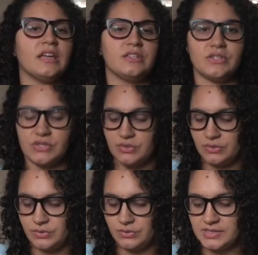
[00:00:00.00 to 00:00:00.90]

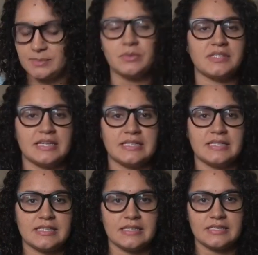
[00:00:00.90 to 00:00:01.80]
into simple
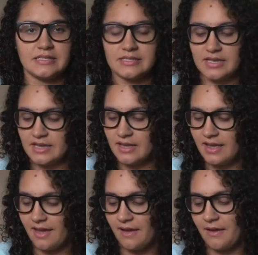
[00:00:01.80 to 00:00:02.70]
sentences
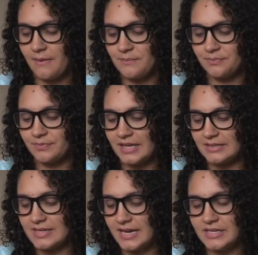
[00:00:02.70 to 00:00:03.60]

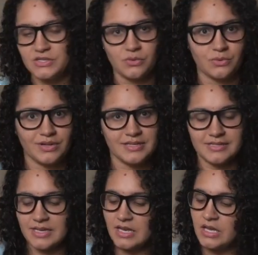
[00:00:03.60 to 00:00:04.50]
and tiny
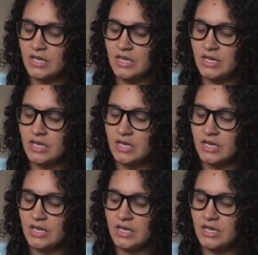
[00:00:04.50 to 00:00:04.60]
stories.